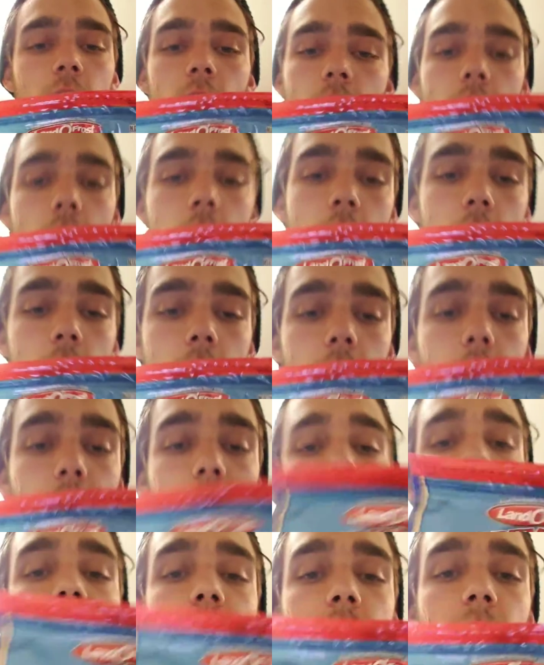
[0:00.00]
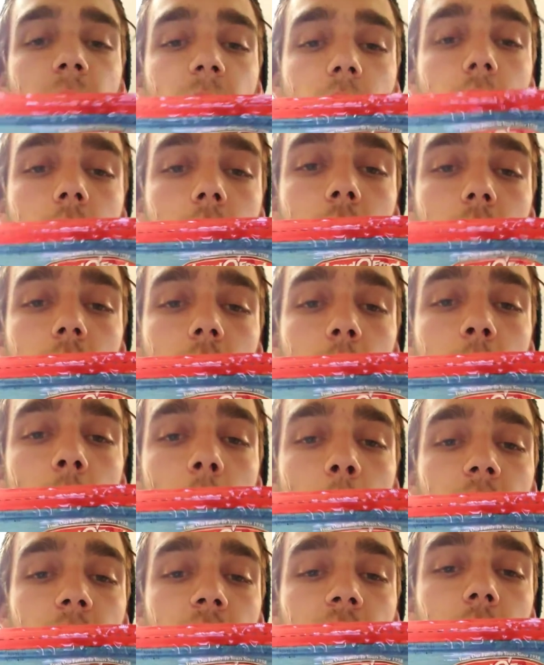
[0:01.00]
Bought
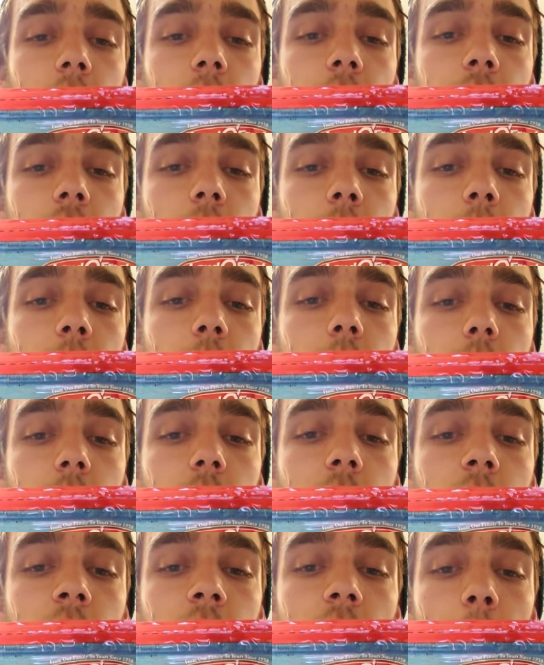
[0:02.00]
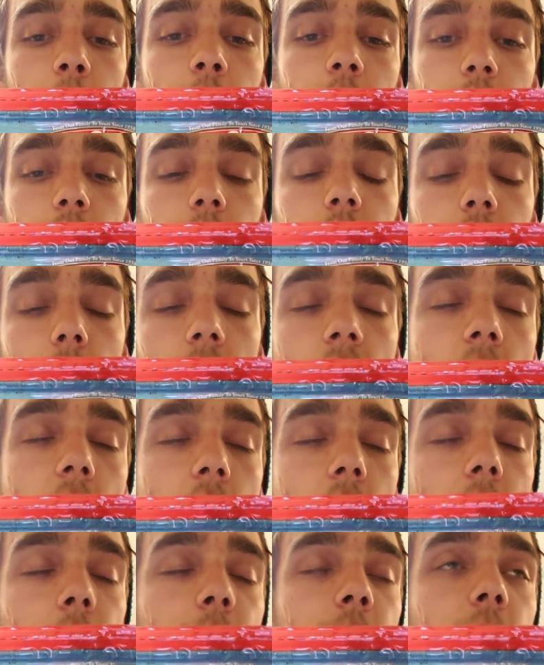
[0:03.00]
myself some sub
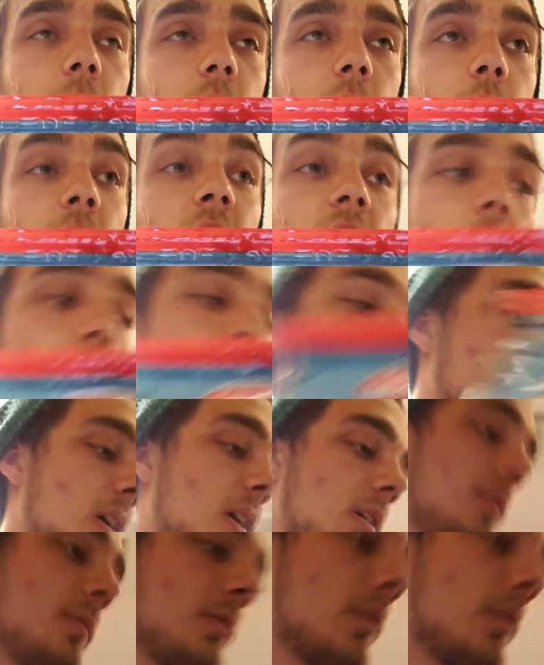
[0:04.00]
meat.